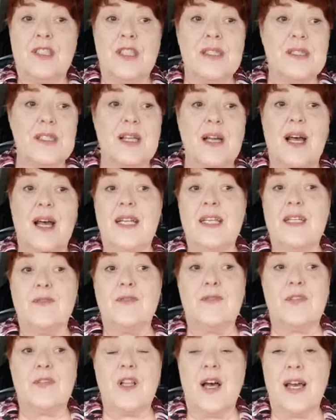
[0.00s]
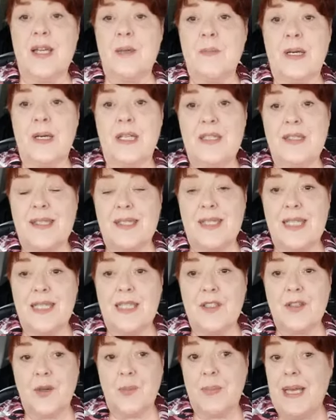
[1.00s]
just kind of flying by the
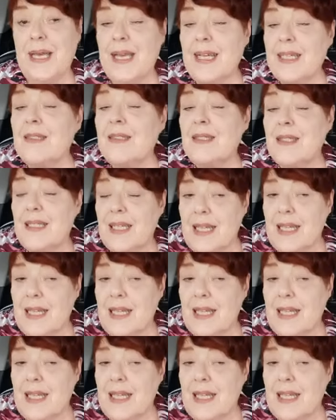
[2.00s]
seat of their pants.